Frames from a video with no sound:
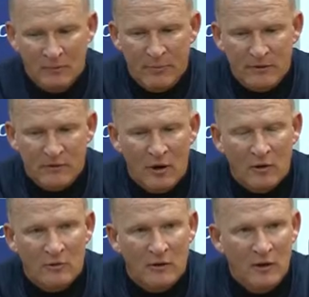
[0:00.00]
bring to
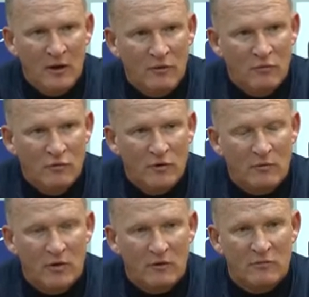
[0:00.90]
halt the run that
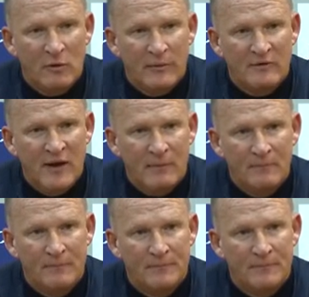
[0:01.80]
we're on at this moment in time.